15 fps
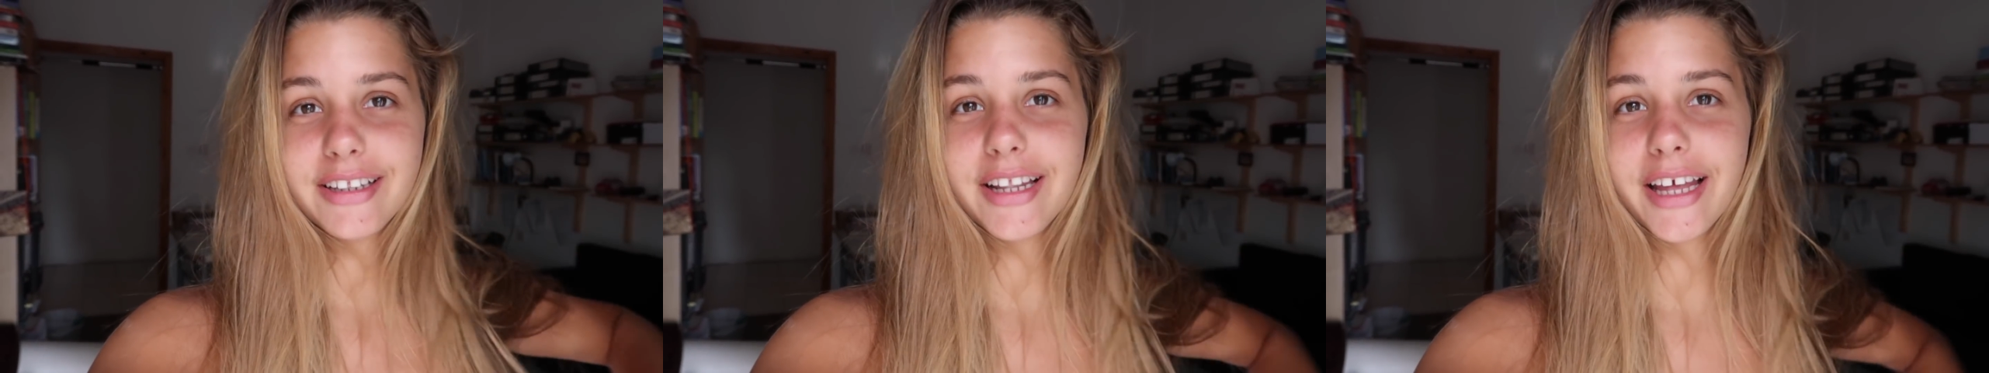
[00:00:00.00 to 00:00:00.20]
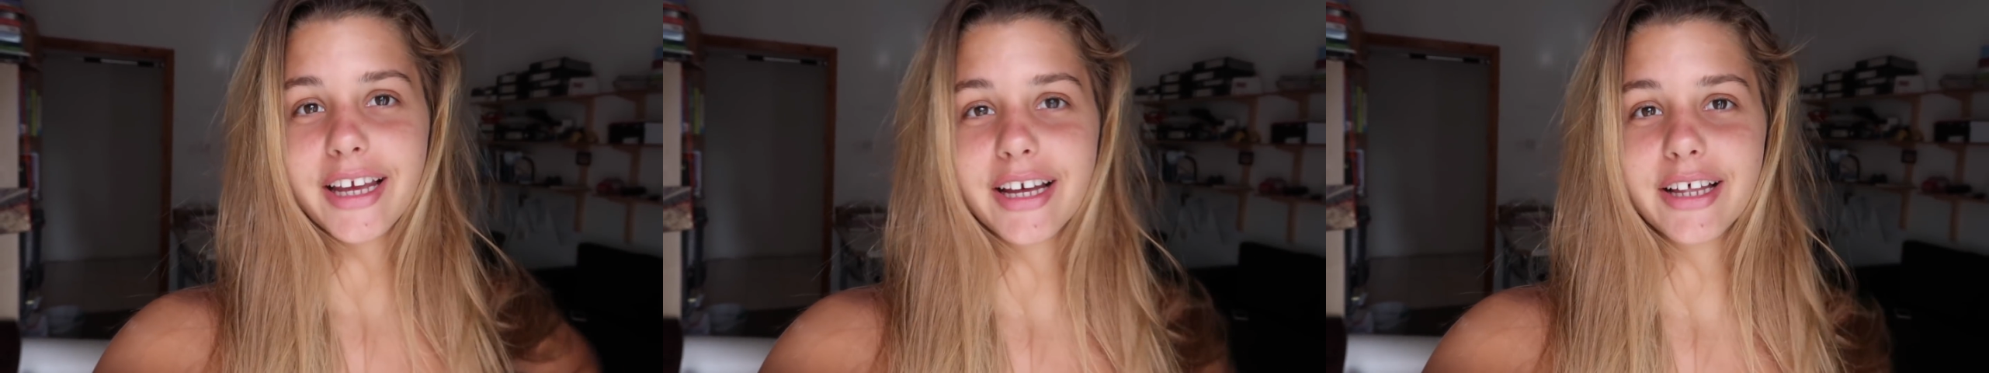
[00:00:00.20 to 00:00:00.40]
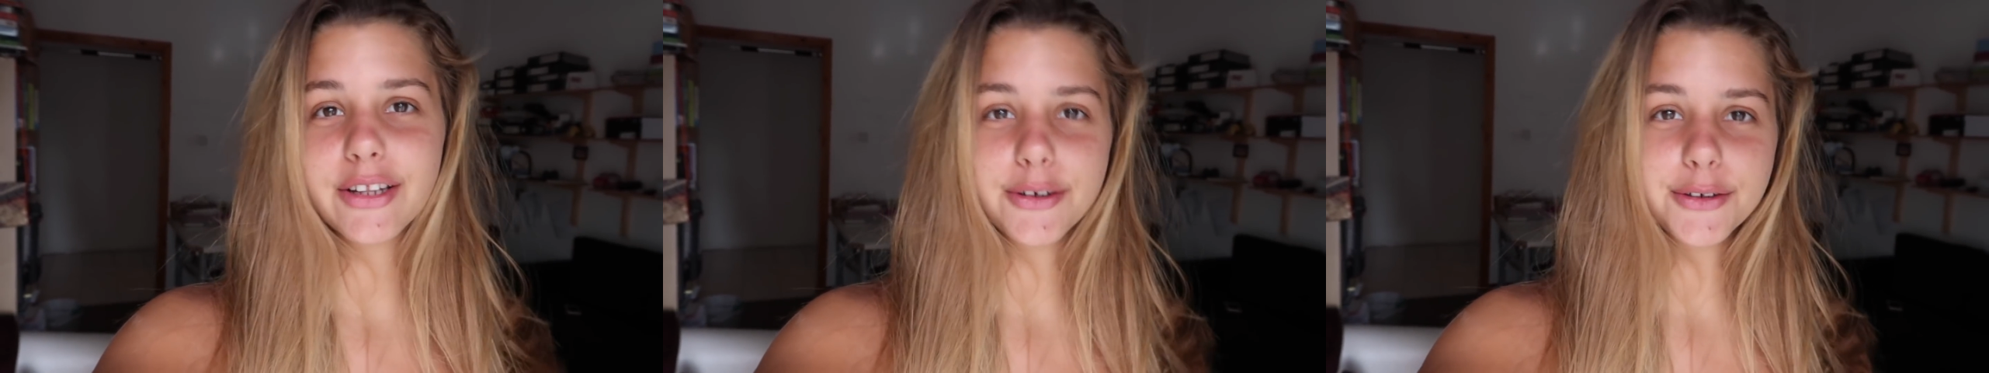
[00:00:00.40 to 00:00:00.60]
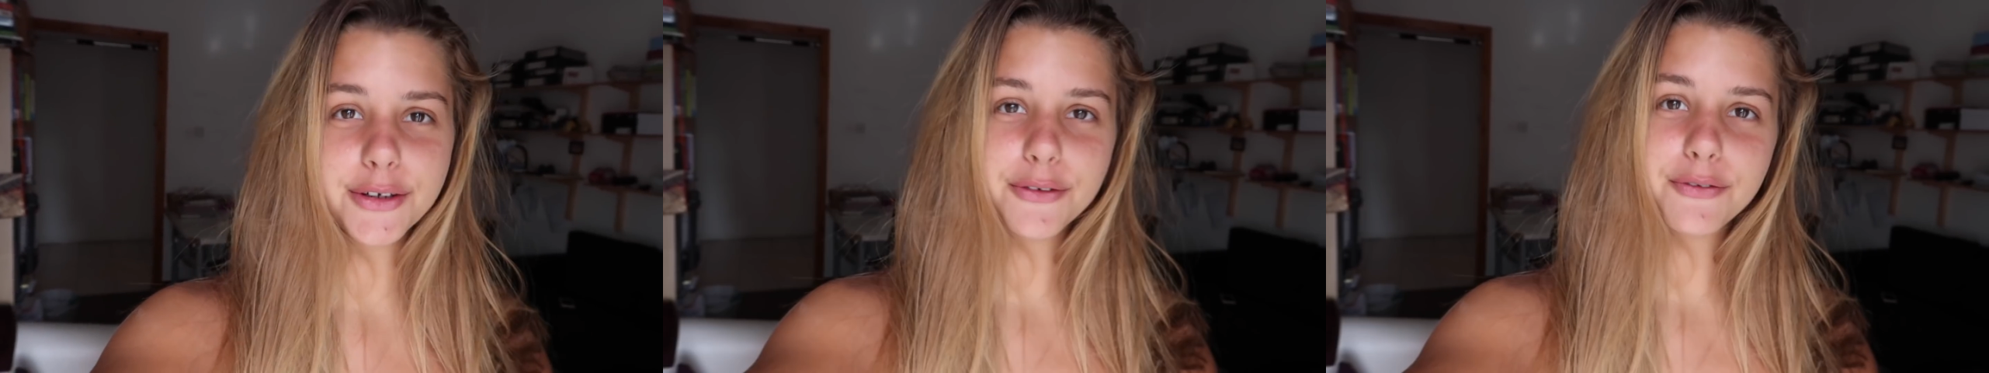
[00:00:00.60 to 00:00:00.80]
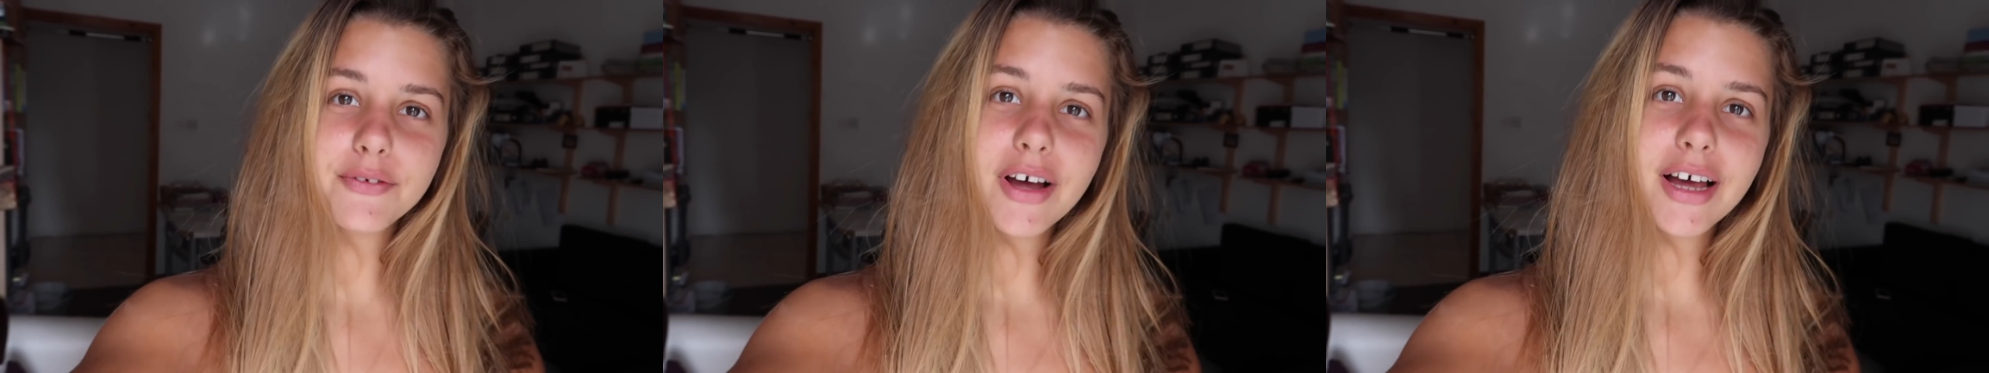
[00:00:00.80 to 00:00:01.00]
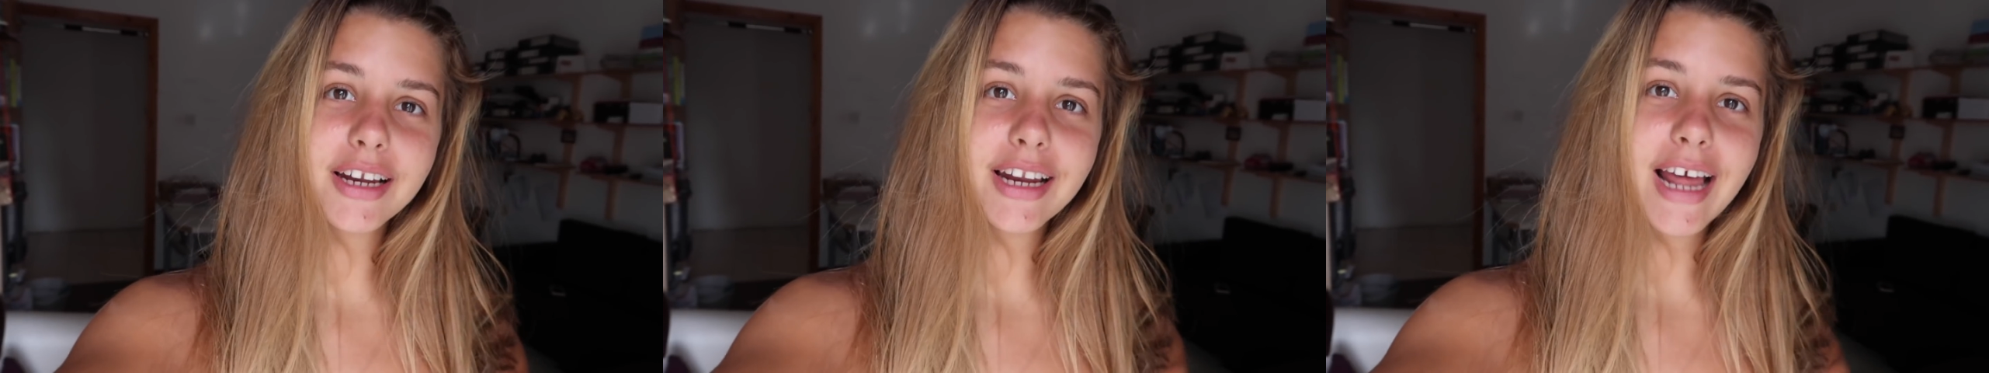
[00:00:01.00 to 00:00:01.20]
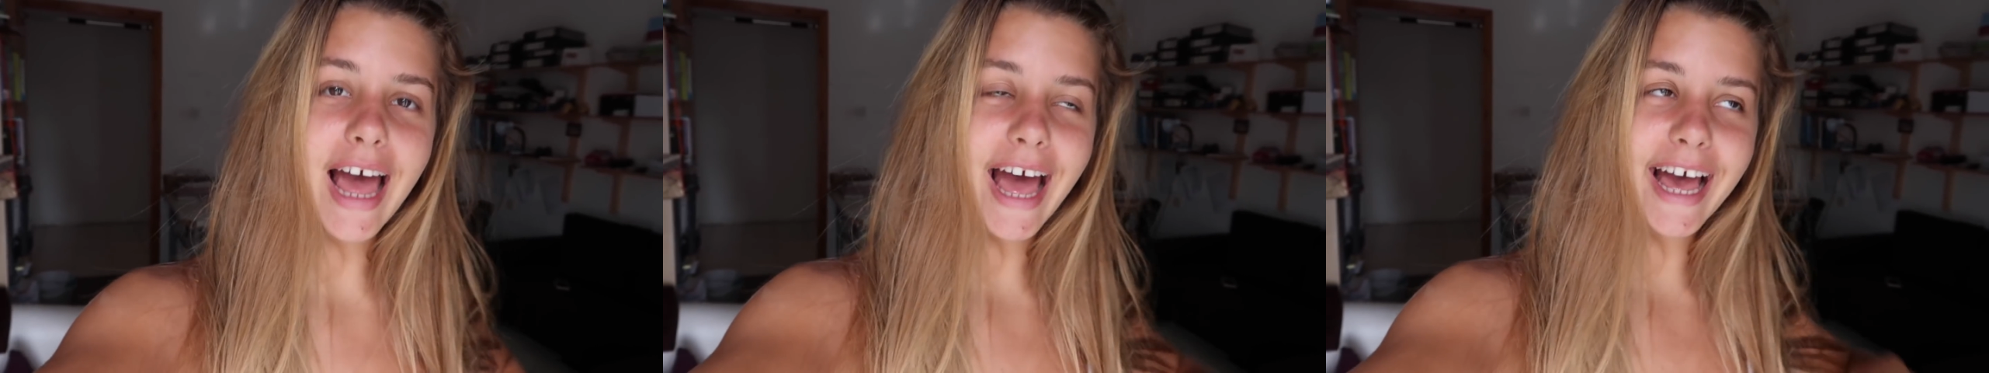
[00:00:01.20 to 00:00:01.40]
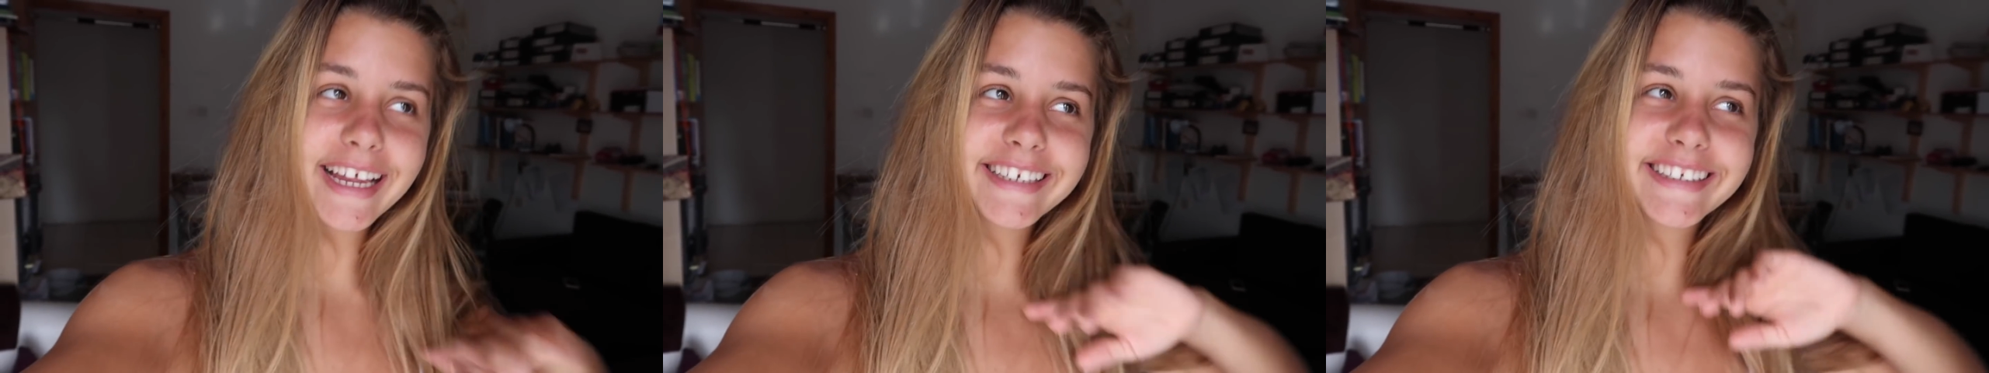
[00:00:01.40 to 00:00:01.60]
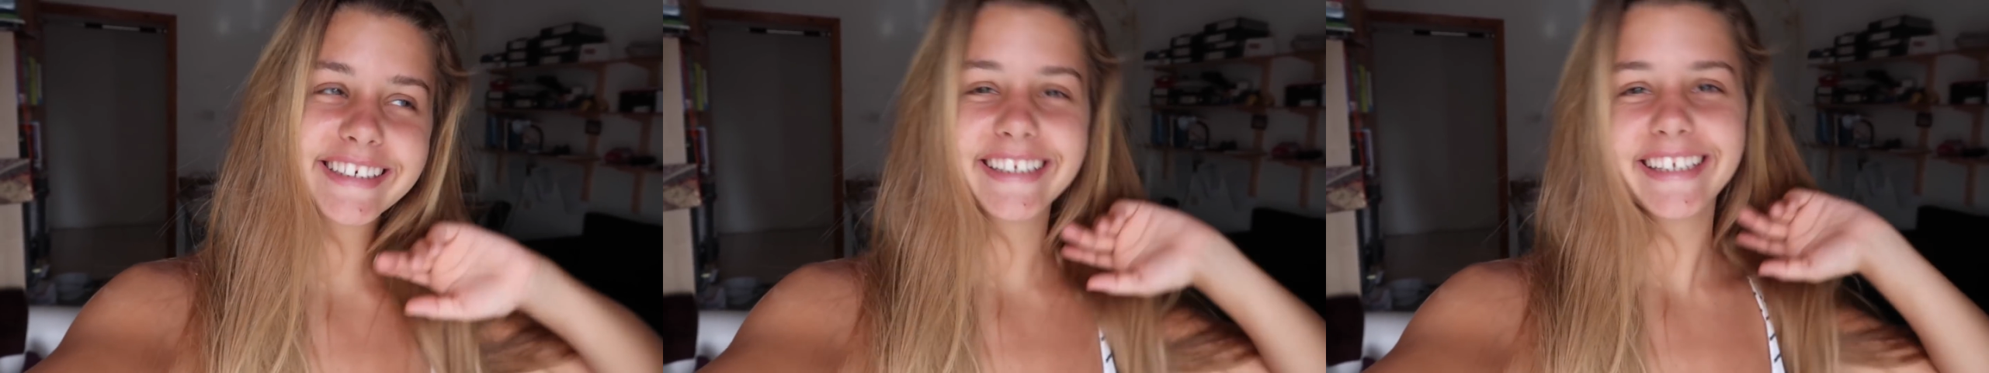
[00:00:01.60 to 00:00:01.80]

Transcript: like a load of fun. And